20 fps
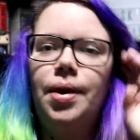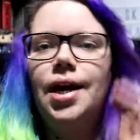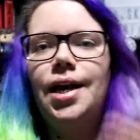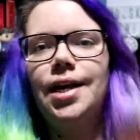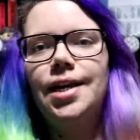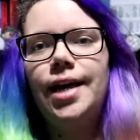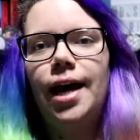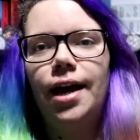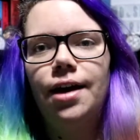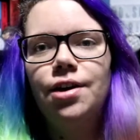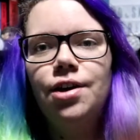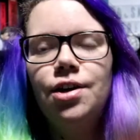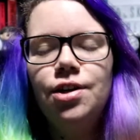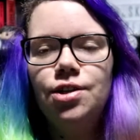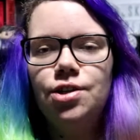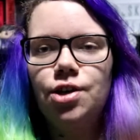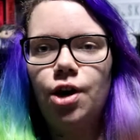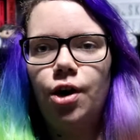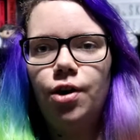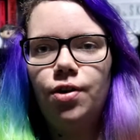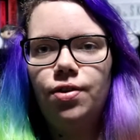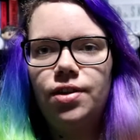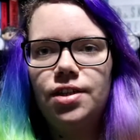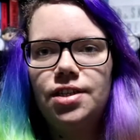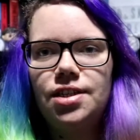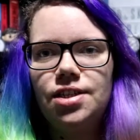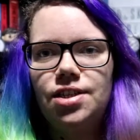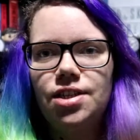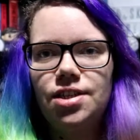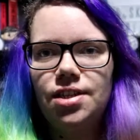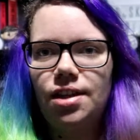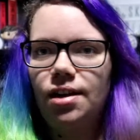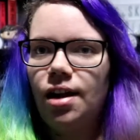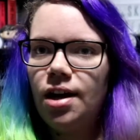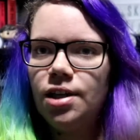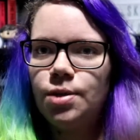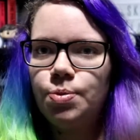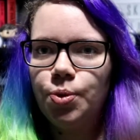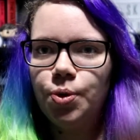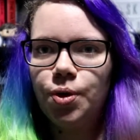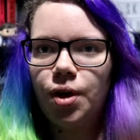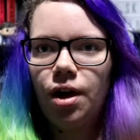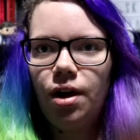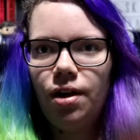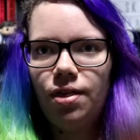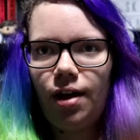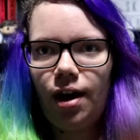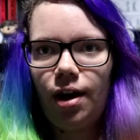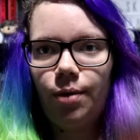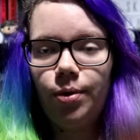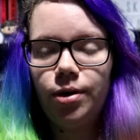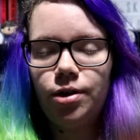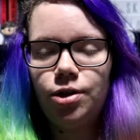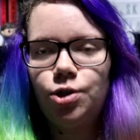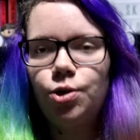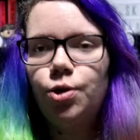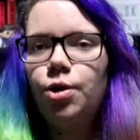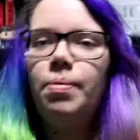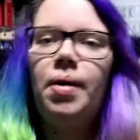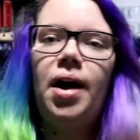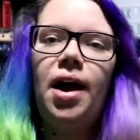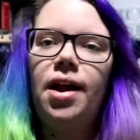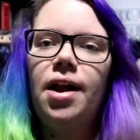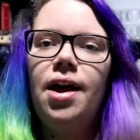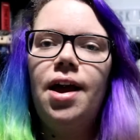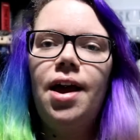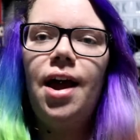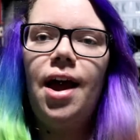Yeah, so this is just the last book that I wanted to talk about,